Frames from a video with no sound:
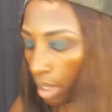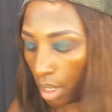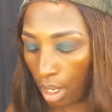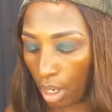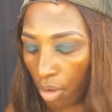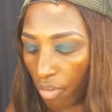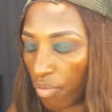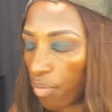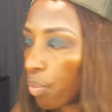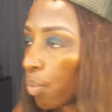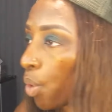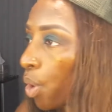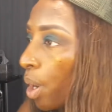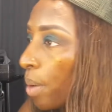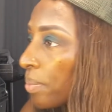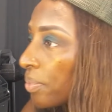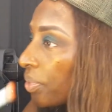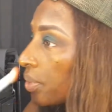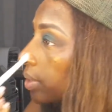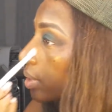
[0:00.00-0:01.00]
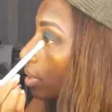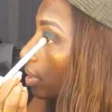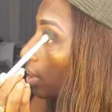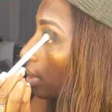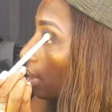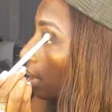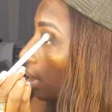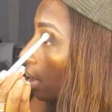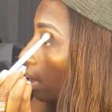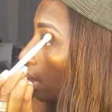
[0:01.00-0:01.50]
of warmth
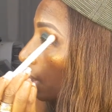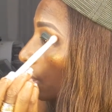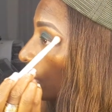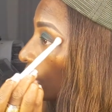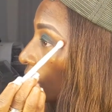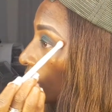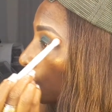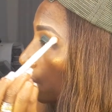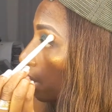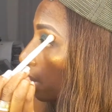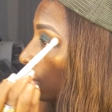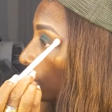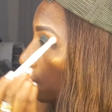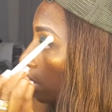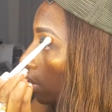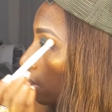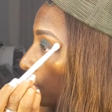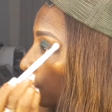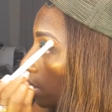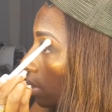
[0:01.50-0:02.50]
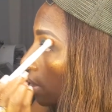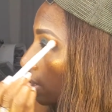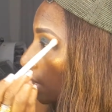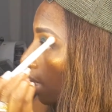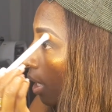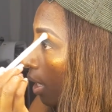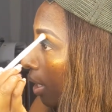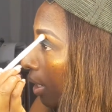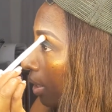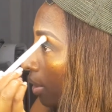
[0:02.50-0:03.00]
to your
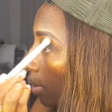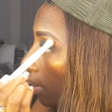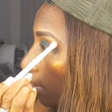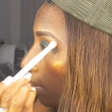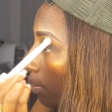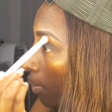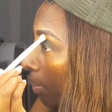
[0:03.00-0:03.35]
design.